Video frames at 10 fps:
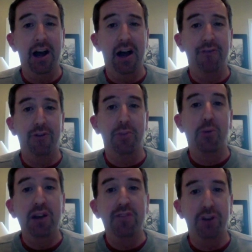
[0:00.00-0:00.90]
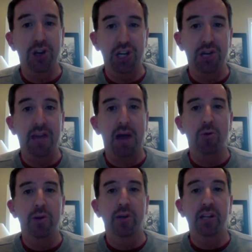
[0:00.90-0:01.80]
for the print version that
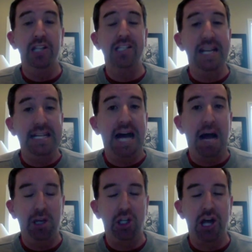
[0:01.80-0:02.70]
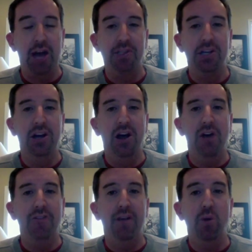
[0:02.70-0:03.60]
will be released in comic shops
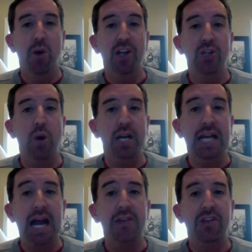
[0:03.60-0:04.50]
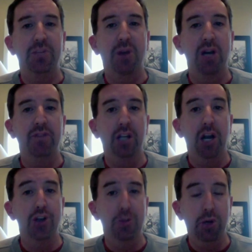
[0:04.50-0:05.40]
on February 29th as part of a
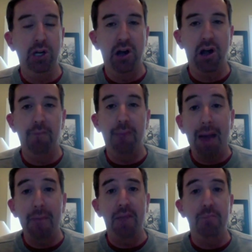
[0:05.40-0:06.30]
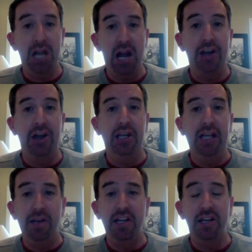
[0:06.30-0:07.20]
larger book called Batman Beyond
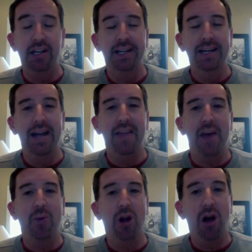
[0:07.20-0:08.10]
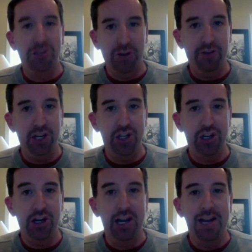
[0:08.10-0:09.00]
Unlimited. And that will also
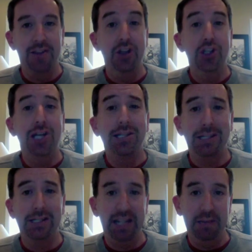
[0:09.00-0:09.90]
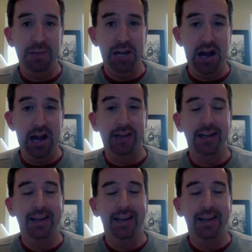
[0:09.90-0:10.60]
feature the Justice League Beyond,